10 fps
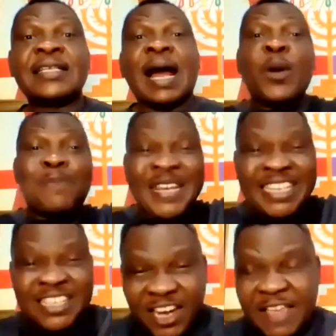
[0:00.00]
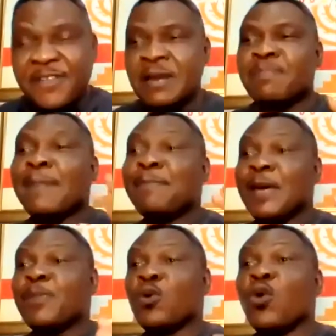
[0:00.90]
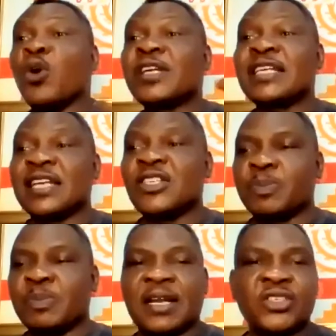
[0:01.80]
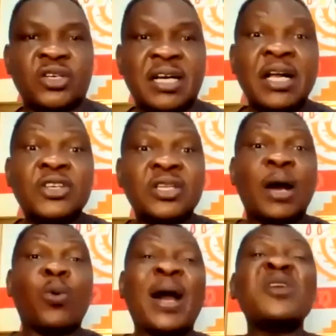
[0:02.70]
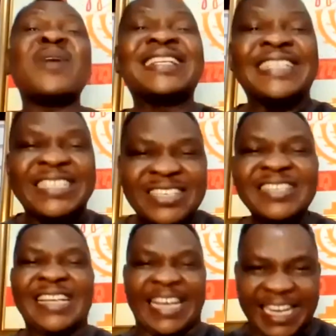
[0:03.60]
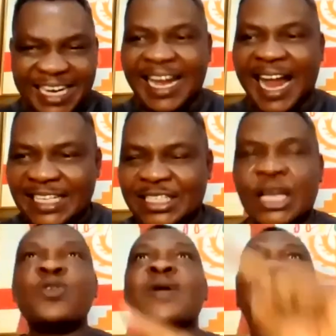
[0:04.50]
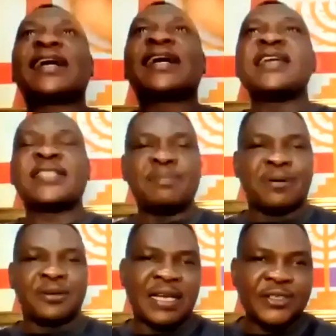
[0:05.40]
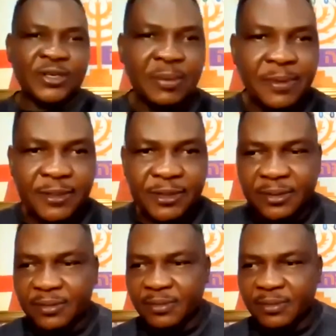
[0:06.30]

that will be driven by people who understand supernatural. So that while you are teaching in class, you are creating portals on the board.